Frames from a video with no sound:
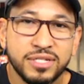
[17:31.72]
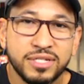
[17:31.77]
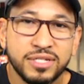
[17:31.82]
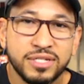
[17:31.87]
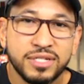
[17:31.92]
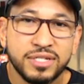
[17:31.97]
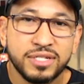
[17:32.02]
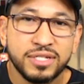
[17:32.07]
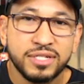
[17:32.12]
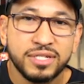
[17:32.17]

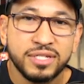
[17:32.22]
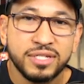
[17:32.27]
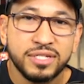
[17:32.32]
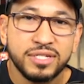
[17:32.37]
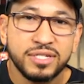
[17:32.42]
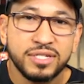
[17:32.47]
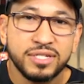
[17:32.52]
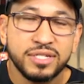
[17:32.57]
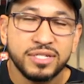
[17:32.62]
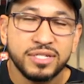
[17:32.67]

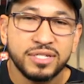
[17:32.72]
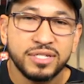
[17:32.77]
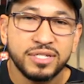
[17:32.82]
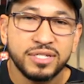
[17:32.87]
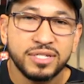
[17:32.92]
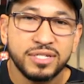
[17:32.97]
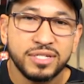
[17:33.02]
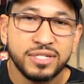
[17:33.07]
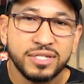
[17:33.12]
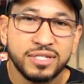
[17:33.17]

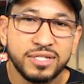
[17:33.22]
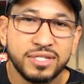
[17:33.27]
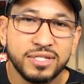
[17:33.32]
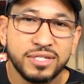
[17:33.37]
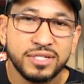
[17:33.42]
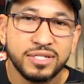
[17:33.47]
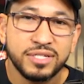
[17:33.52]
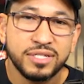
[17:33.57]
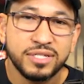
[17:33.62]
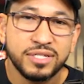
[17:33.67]

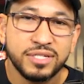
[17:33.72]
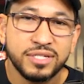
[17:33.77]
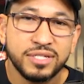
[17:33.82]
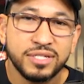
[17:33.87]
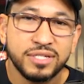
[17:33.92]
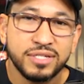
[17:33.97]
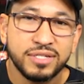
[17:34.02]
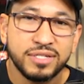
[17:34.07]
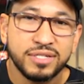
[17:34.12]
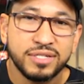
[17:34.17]

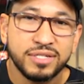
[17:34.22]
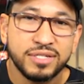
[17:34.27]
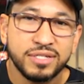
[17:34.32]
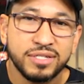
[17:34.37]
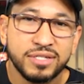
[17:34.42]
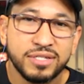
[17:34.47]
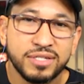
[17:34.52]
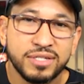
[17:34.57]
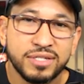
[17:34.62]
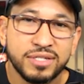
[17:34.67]

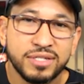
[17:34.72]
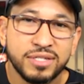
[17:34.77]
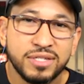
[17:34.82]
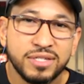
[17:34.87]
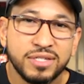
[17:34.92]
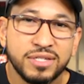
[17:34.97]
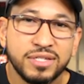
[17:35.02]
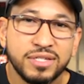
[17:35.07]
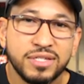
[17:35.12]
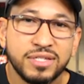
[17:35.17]

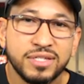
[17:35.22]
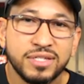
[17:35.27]
(silent)